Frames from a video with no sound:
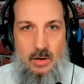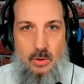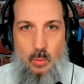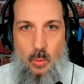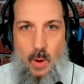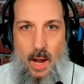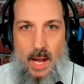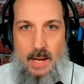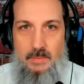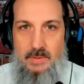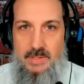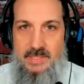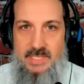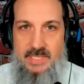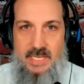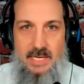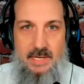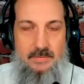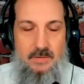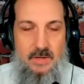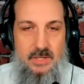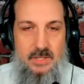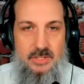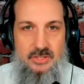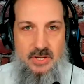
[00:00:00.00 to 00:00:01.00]
wide receiver,
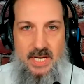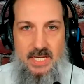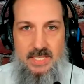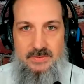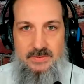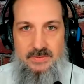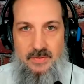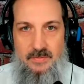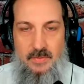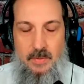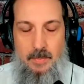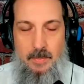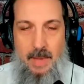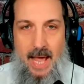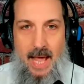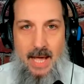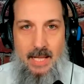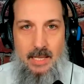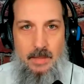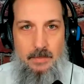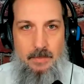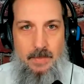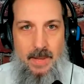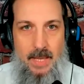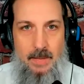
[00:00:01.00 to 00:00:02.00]
transfer from
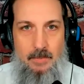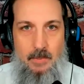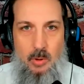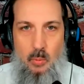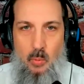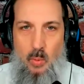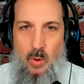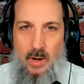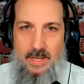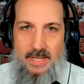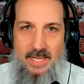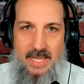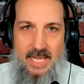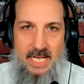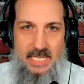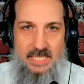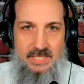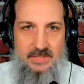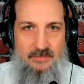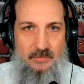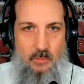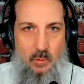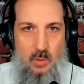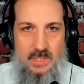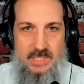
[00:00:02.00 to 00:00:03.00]
Alabama, one catch,
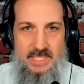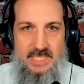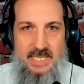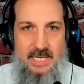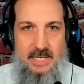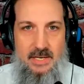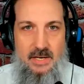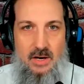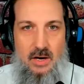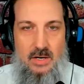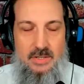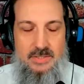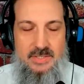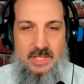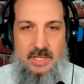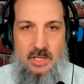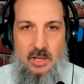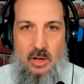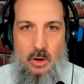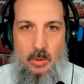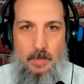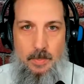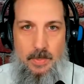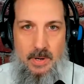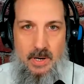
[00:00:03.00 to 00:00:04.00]
fourteen yards in the
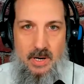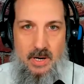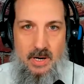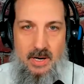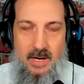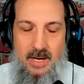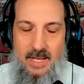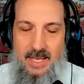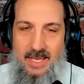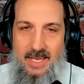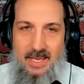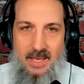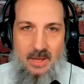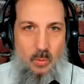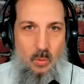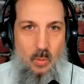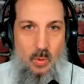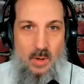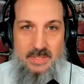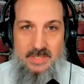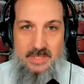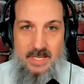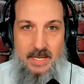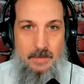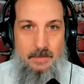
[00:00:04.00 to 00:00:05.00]
opener.
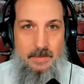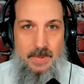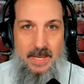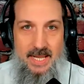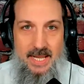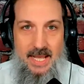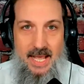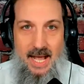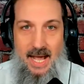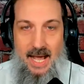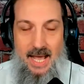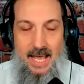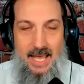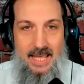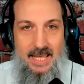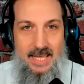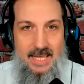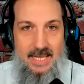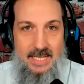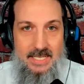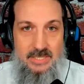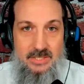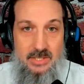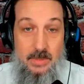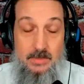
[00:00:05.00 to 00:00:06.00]
Wasn't a big guy in
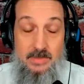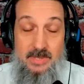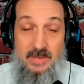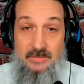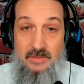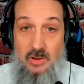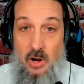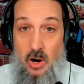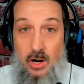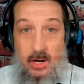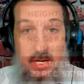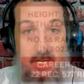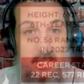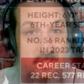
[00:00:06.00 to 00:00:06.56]
terms of targets,